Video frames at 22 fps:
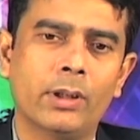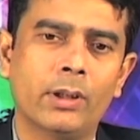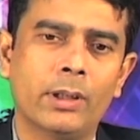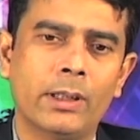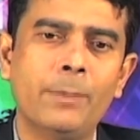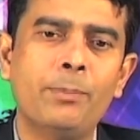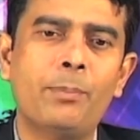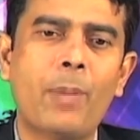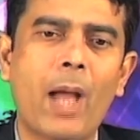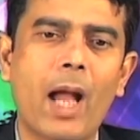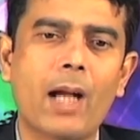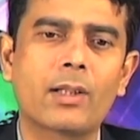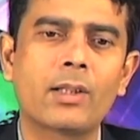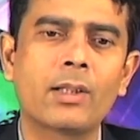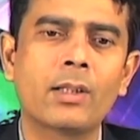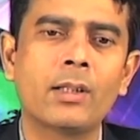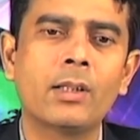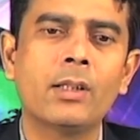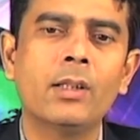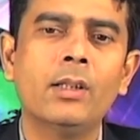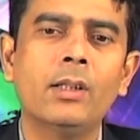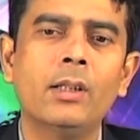impact.
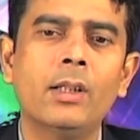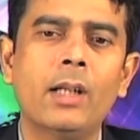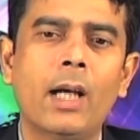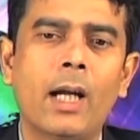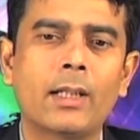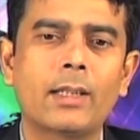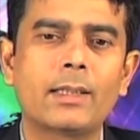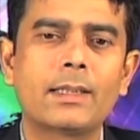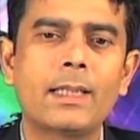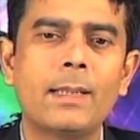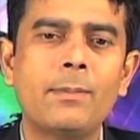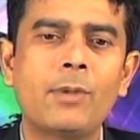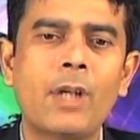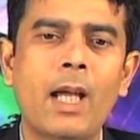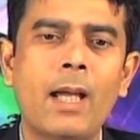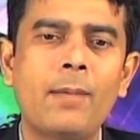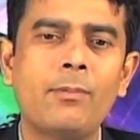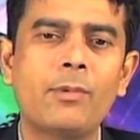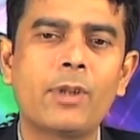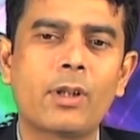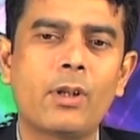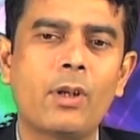At the same
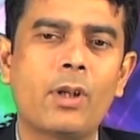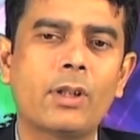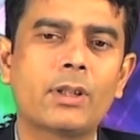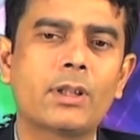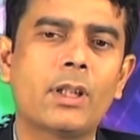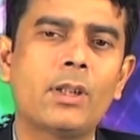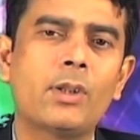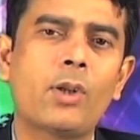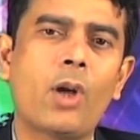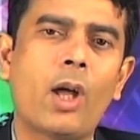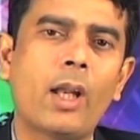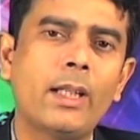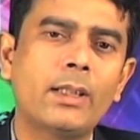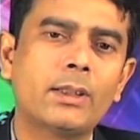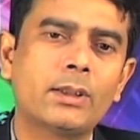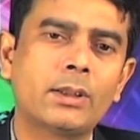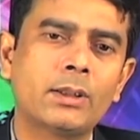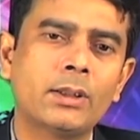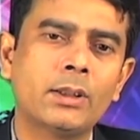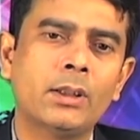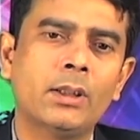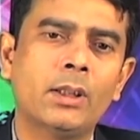time, technological
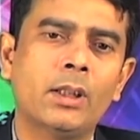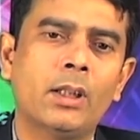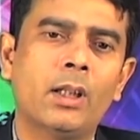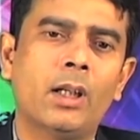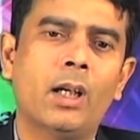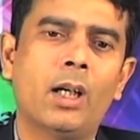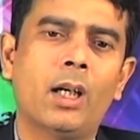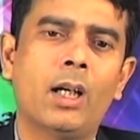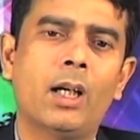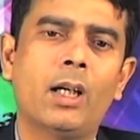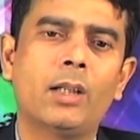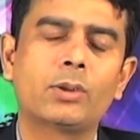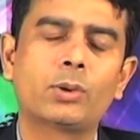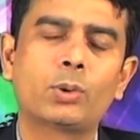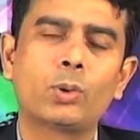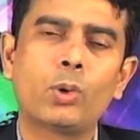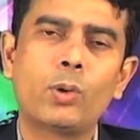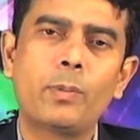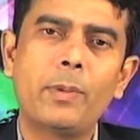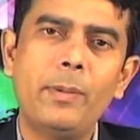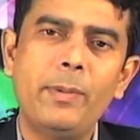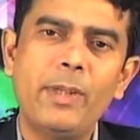knowledge
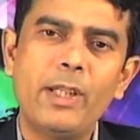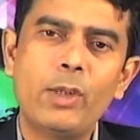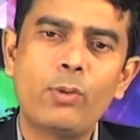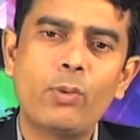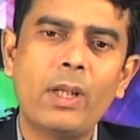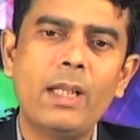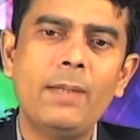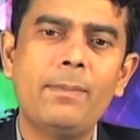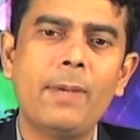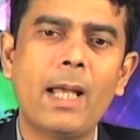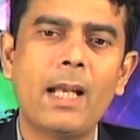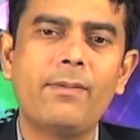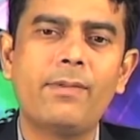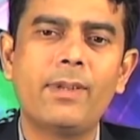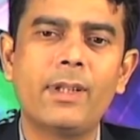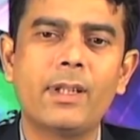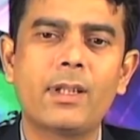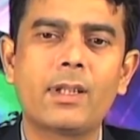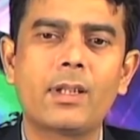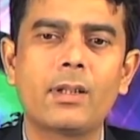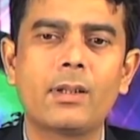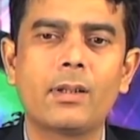should be mutually
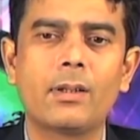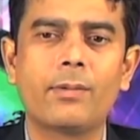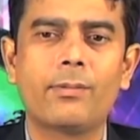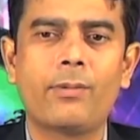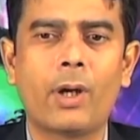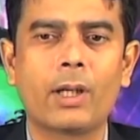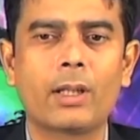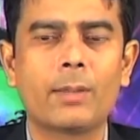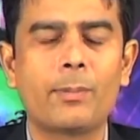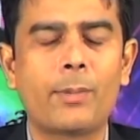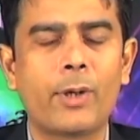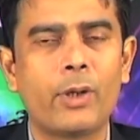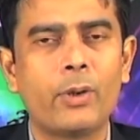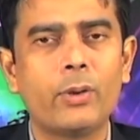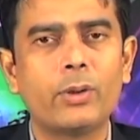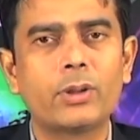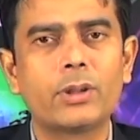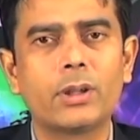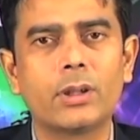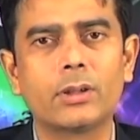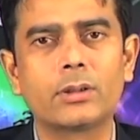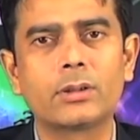benefit for the
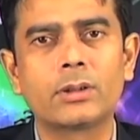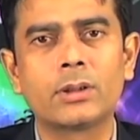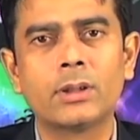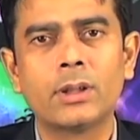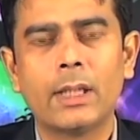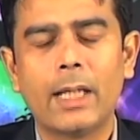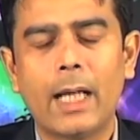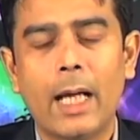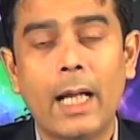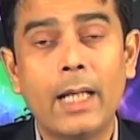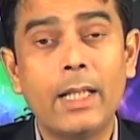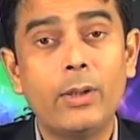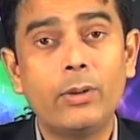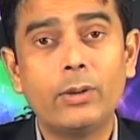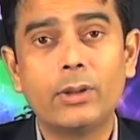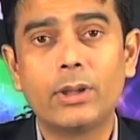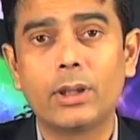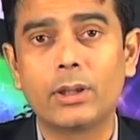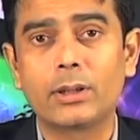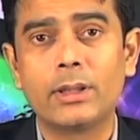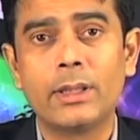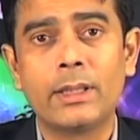producers and
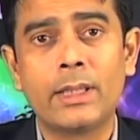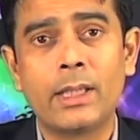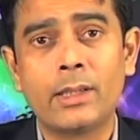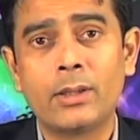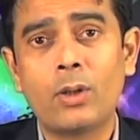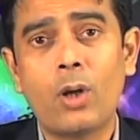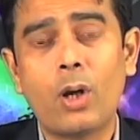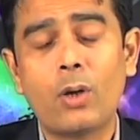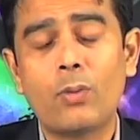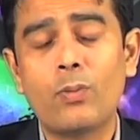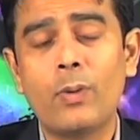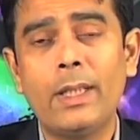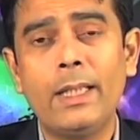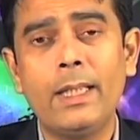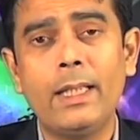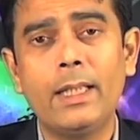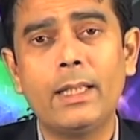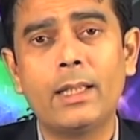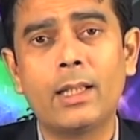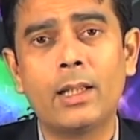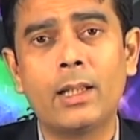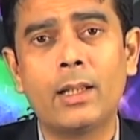users. It is not
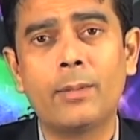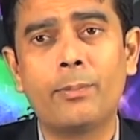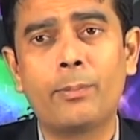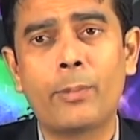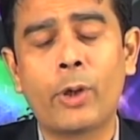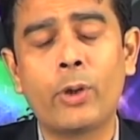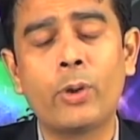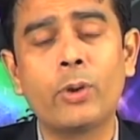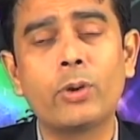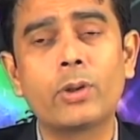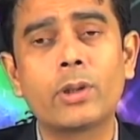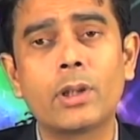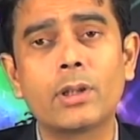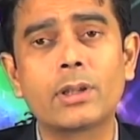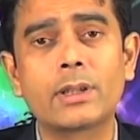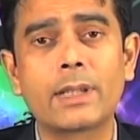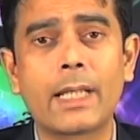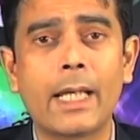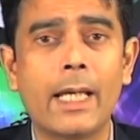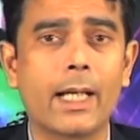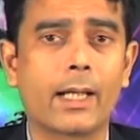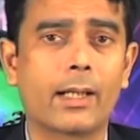only the producer's
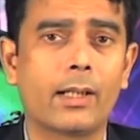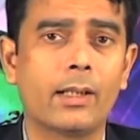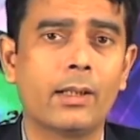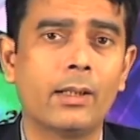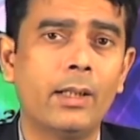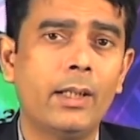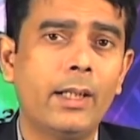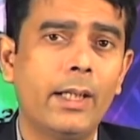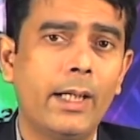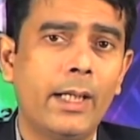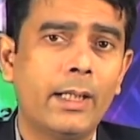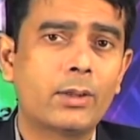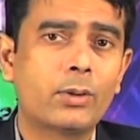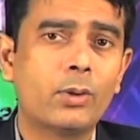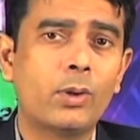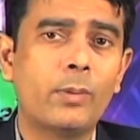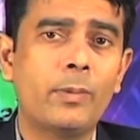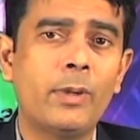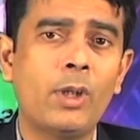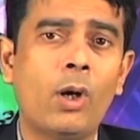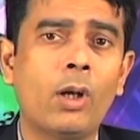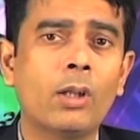cake, it
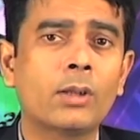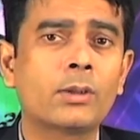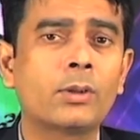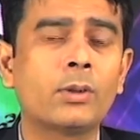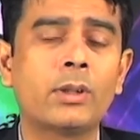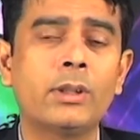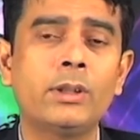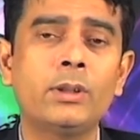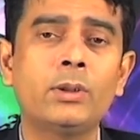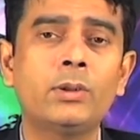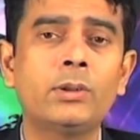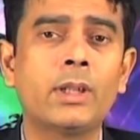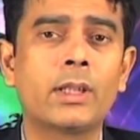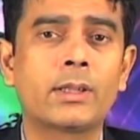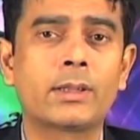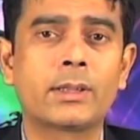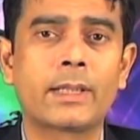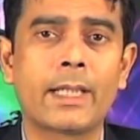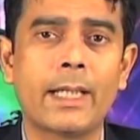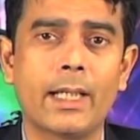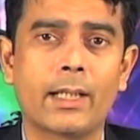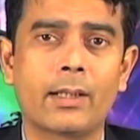should be also the
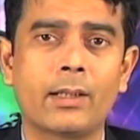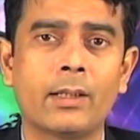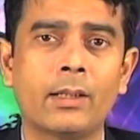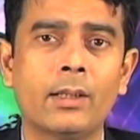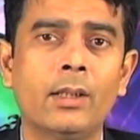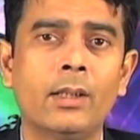user's cake.